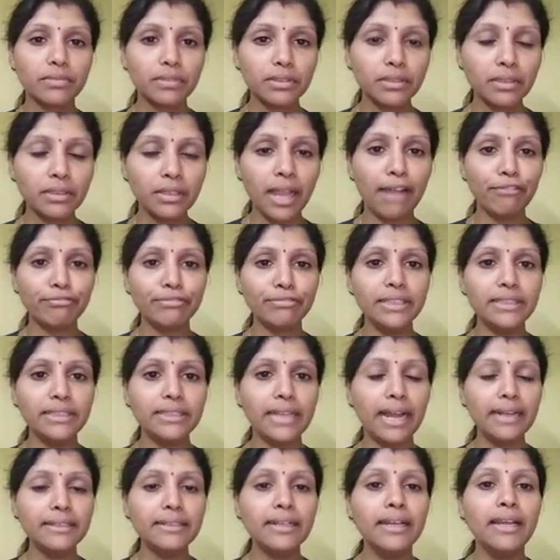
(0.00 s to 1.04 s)
After
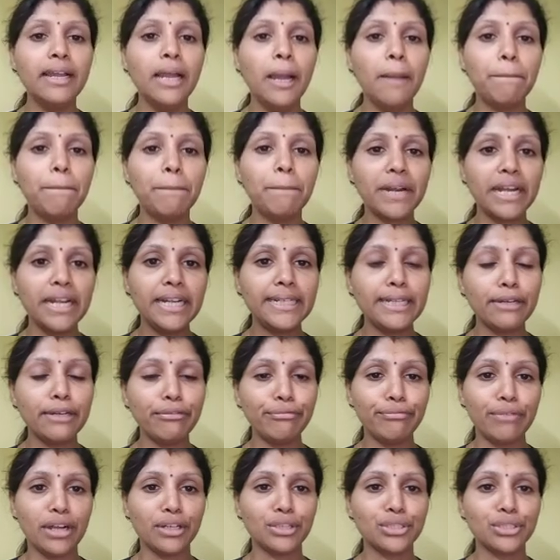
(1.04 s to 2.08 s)
that, printf
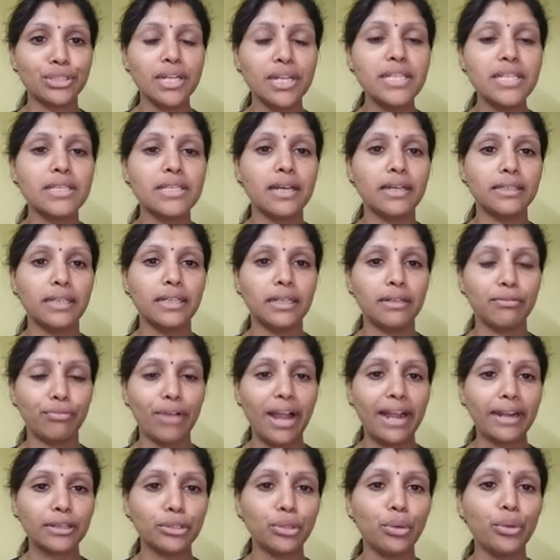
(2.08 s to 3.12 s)
functions that
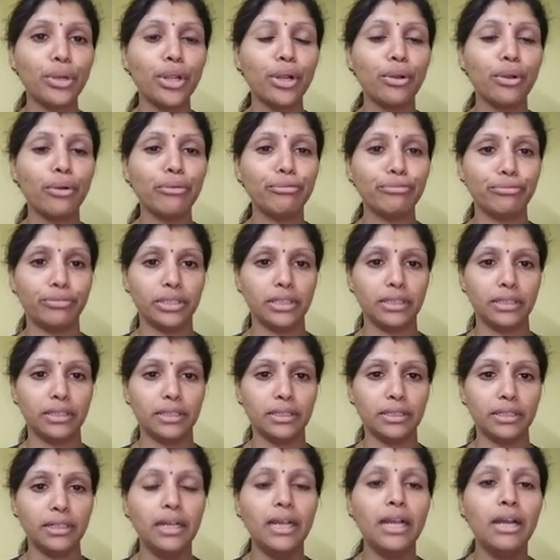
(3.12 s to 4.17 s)
factorial
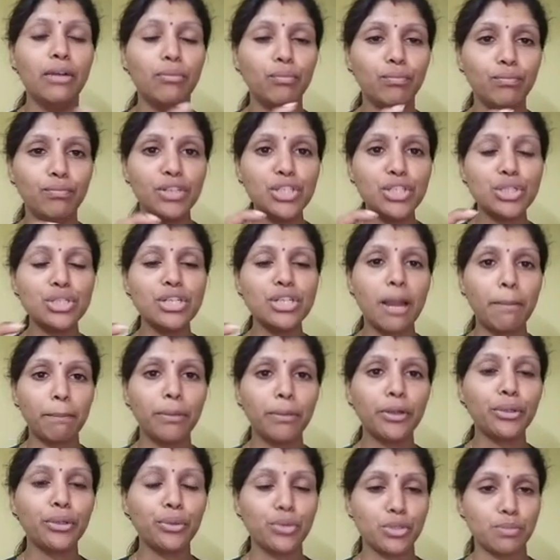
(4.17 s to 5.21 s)
of which
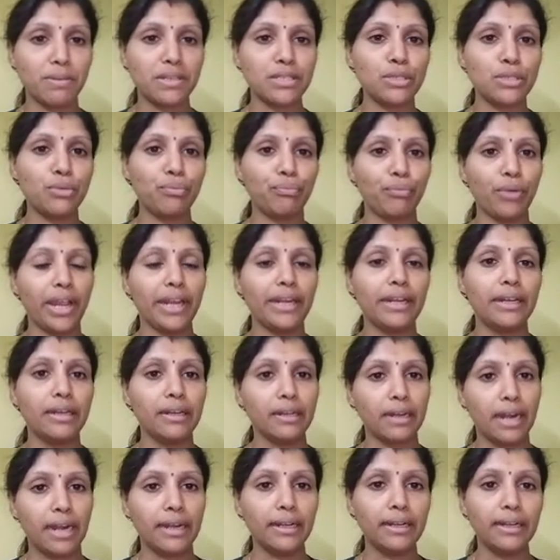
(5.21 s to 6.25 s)
number you specified in
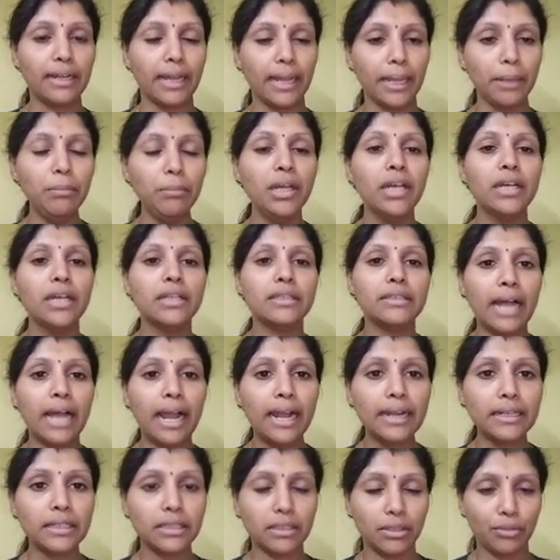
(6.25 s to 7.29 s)
runtime,
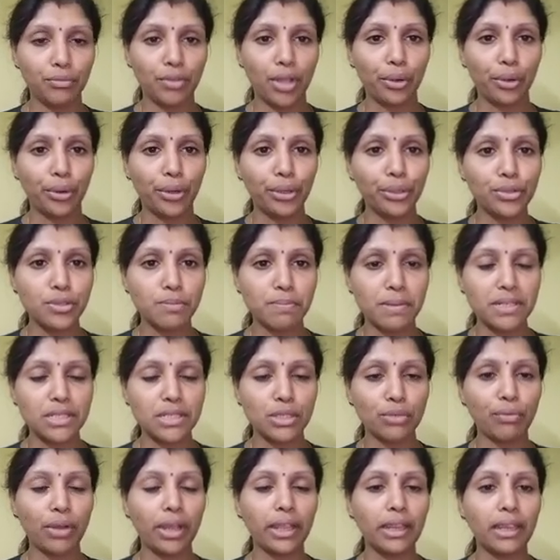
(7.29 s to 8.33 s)
that we are going to
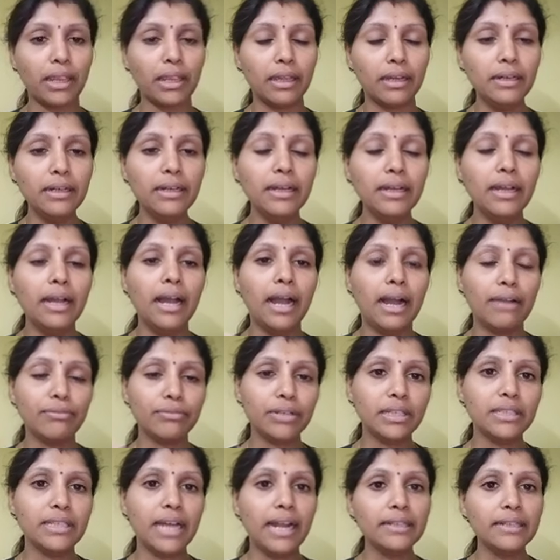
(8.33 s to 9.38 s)
specify here.
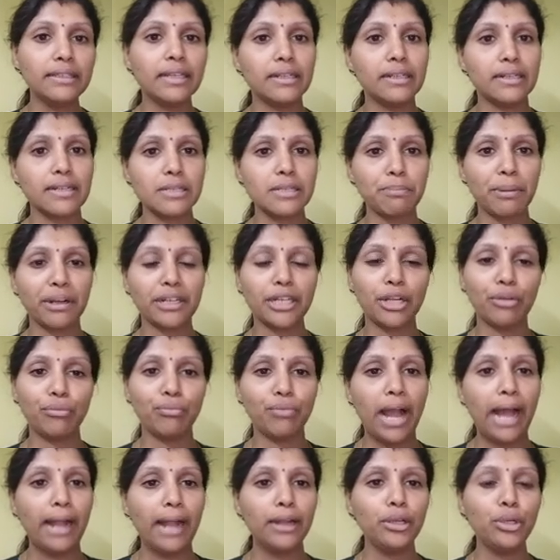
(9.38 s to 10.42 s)
After that, that respective
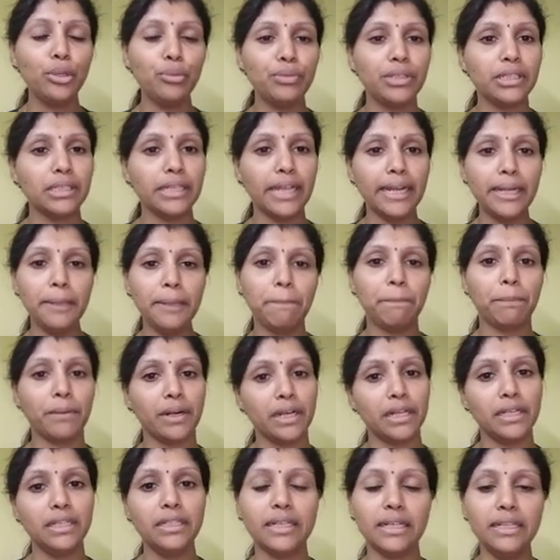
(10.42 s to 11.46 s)
value will get
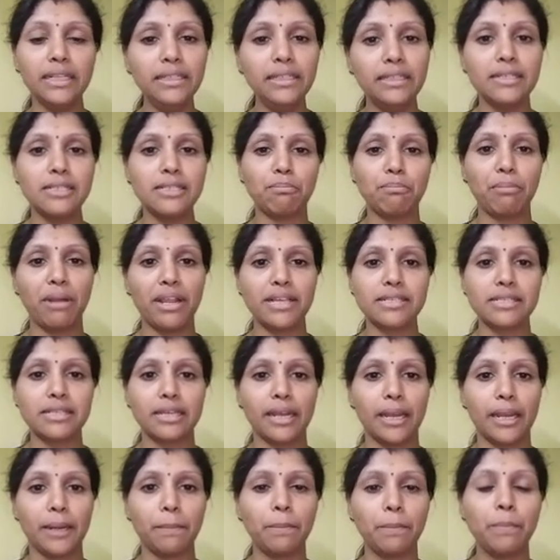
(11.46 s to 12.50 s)
print in display screen.